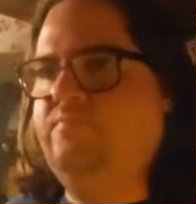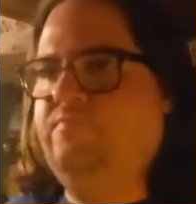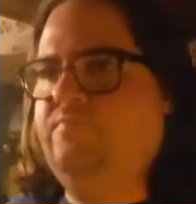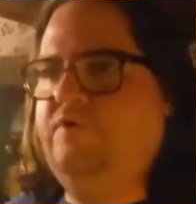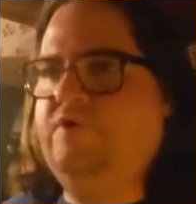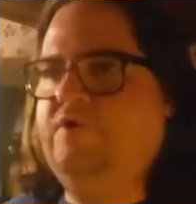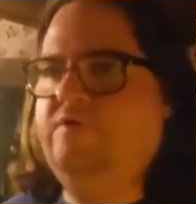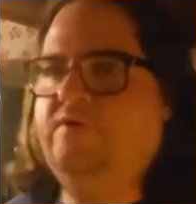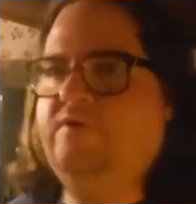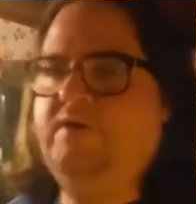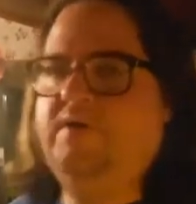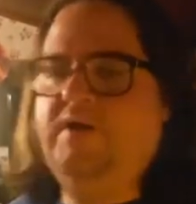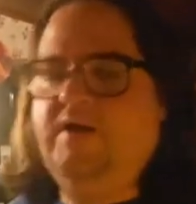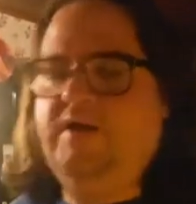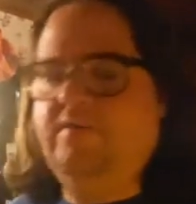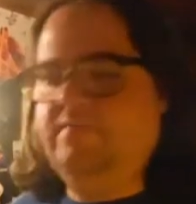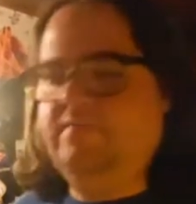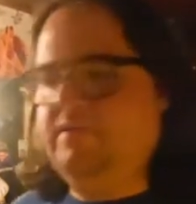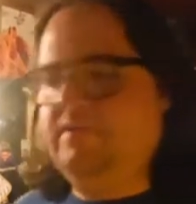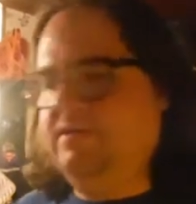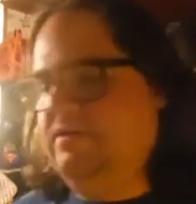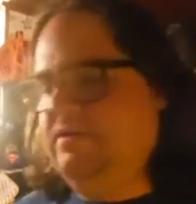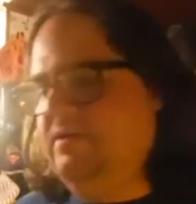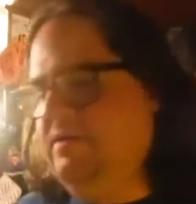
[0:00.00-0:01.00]

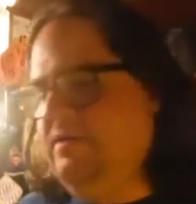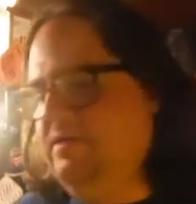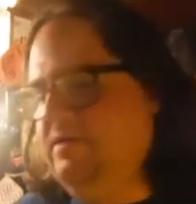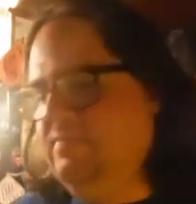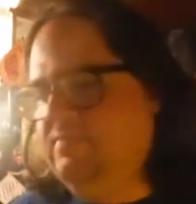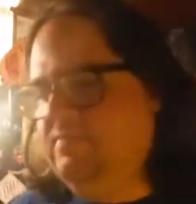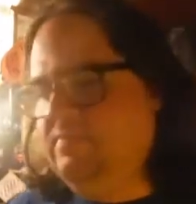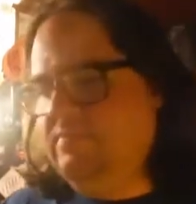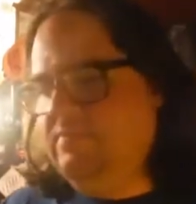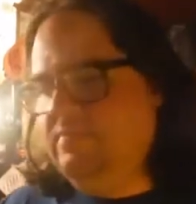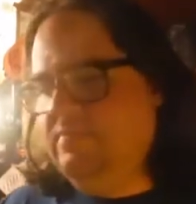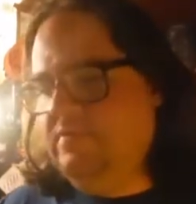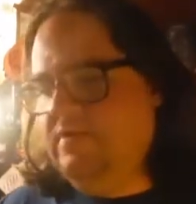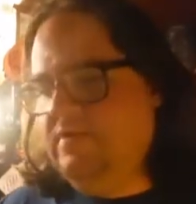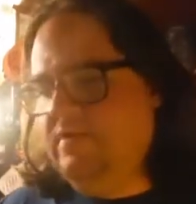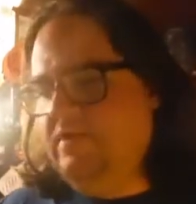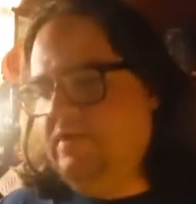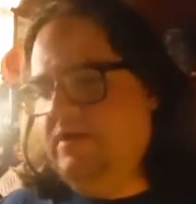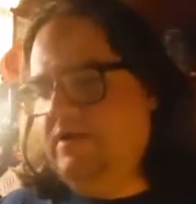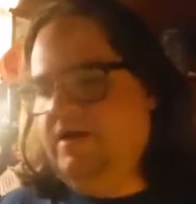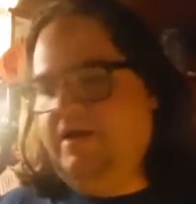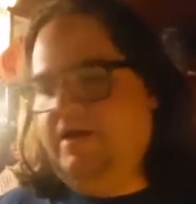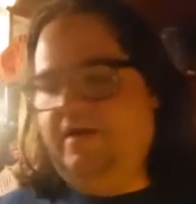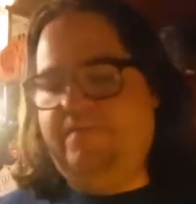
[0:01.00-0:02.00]
it called,
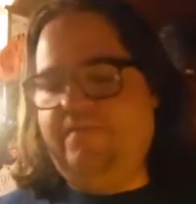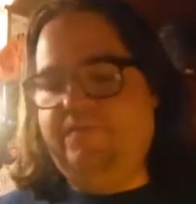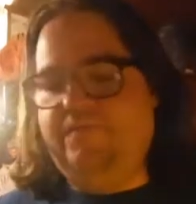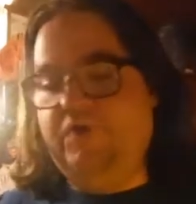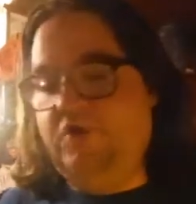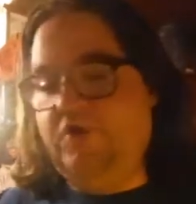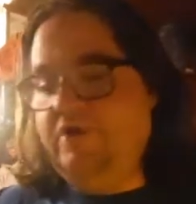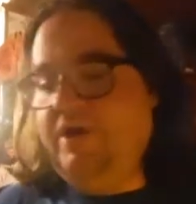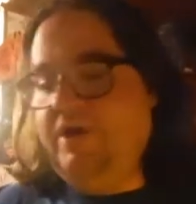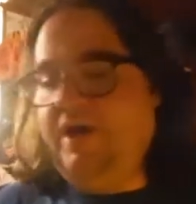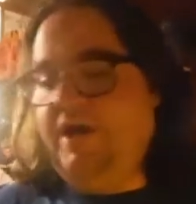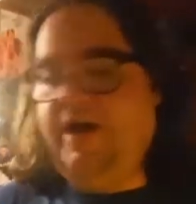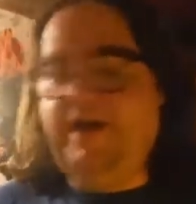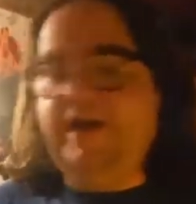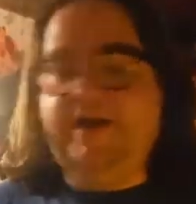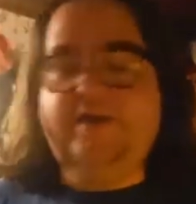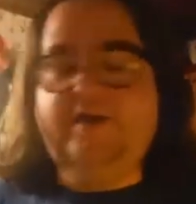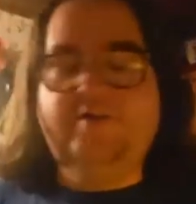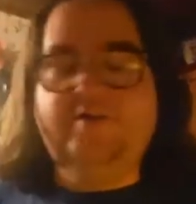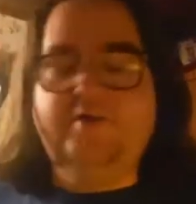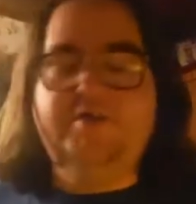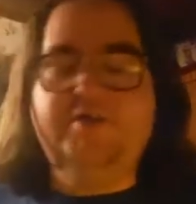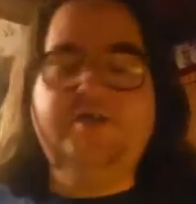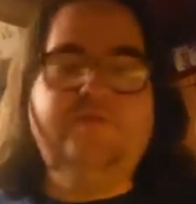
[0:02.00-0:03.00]
a food
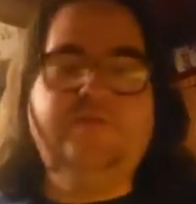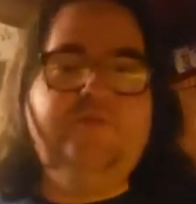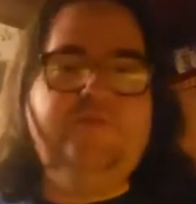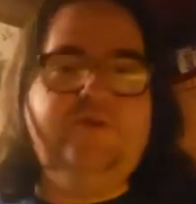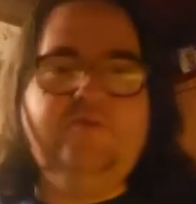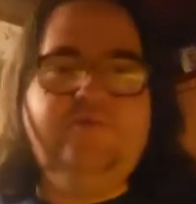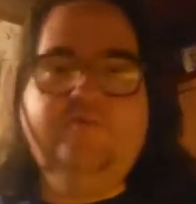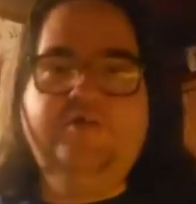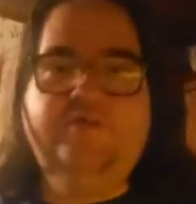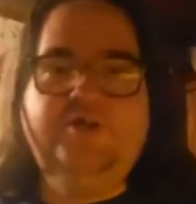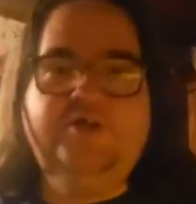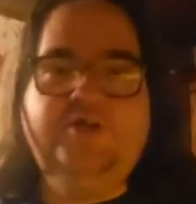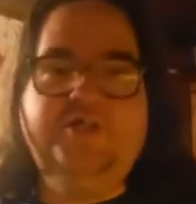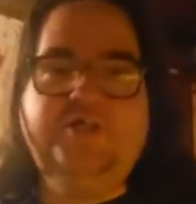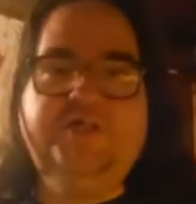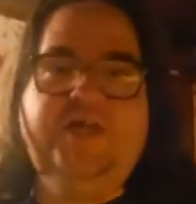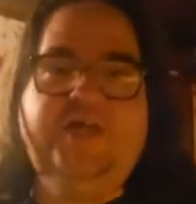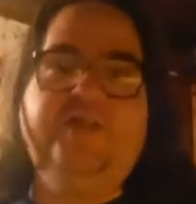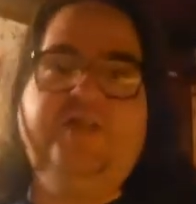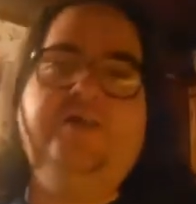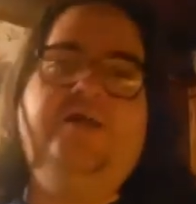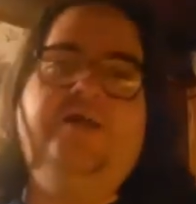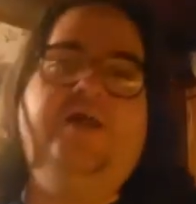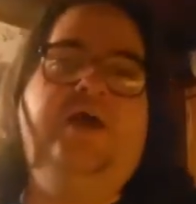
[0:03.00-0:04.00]
line or something where you
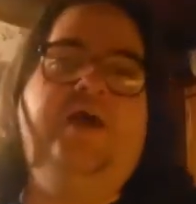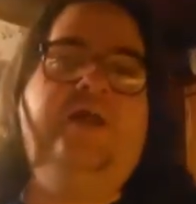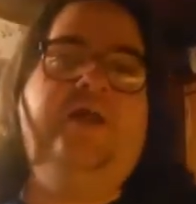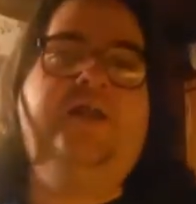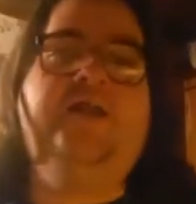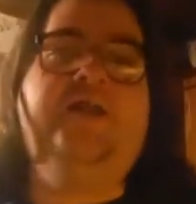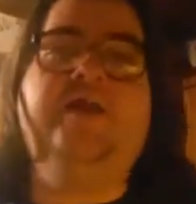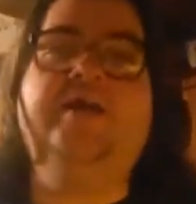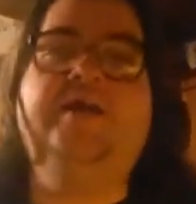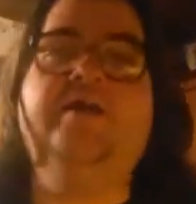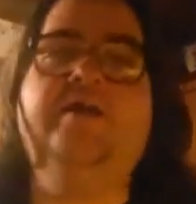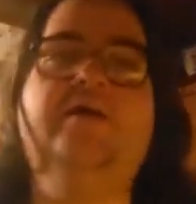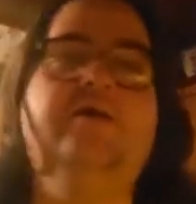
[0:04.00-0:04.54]
stand in line to get